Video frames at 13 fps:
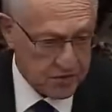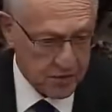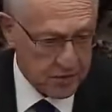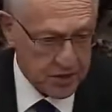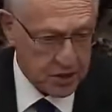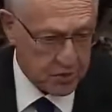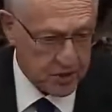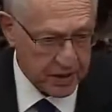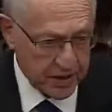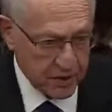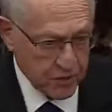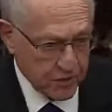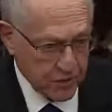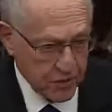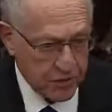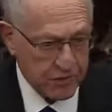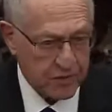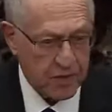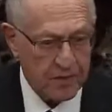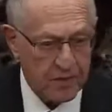of impeachment, as you've heard
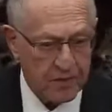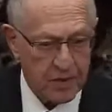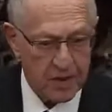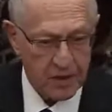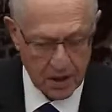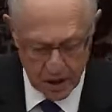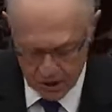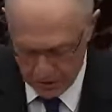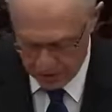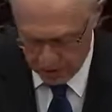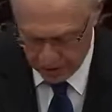from other